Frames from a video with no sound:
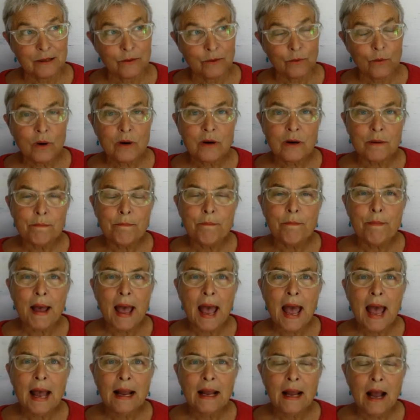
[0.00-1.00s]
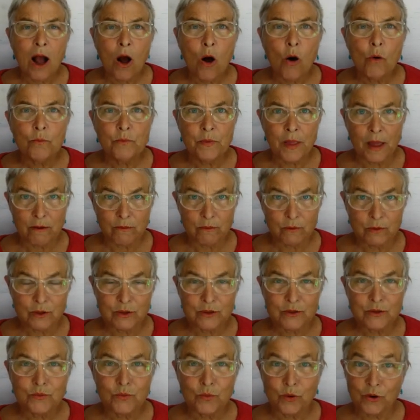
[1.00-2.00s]
Welcome back. I hope that
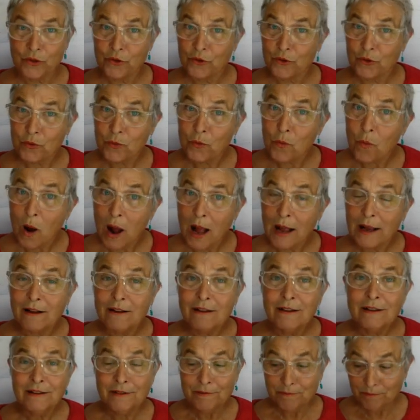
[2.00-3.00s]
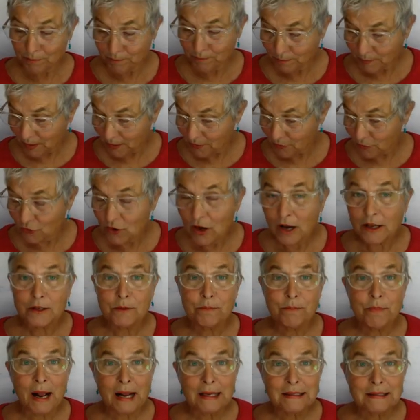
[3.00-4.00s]
was worth your while and you got
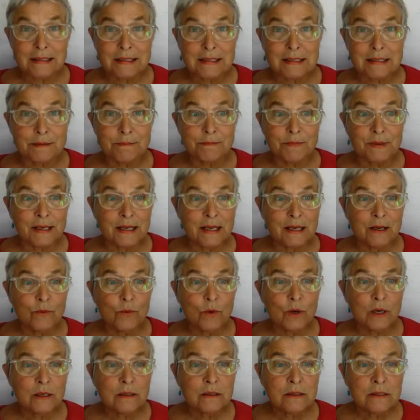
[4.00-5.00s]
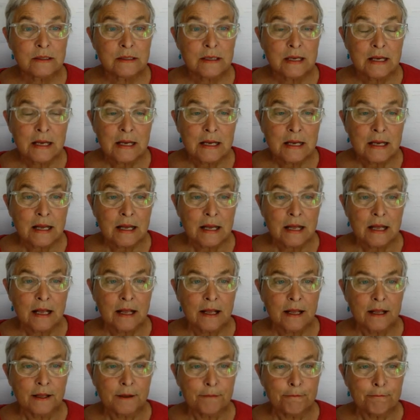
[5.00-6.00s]
to practice some keywords.
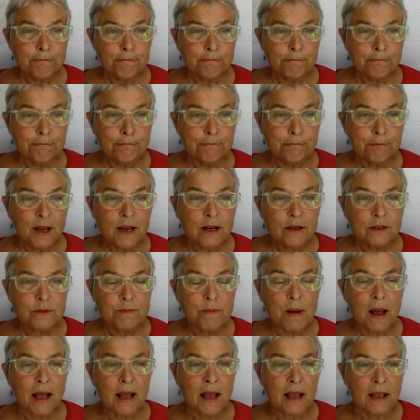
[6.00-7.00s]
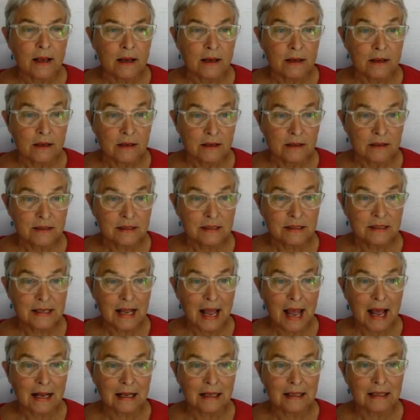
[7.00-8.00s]
Here's my
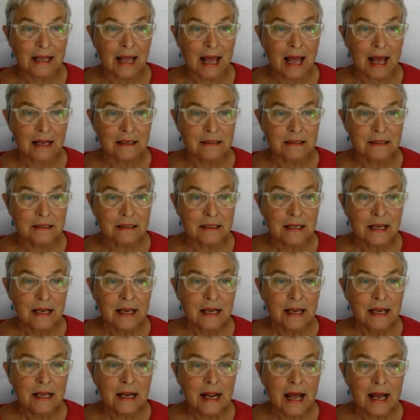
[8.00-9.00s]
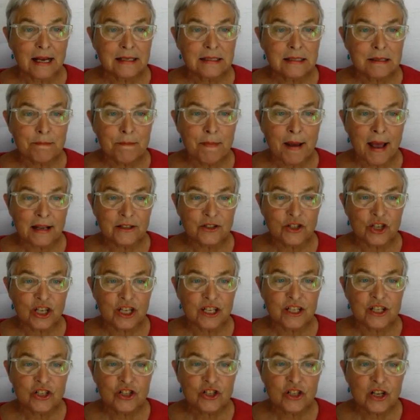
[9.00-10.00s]
stack class. It has a magic
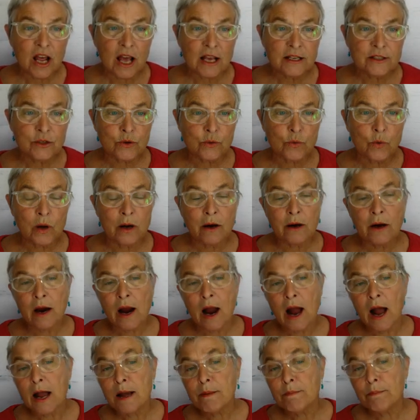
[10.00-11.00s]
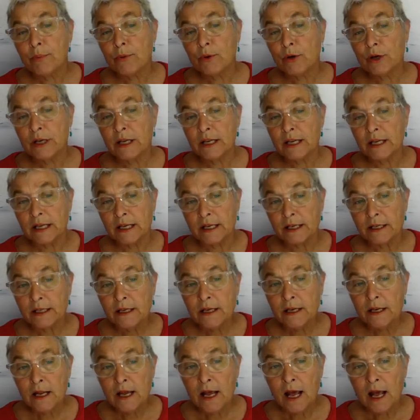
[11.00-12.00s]
initializer where I put in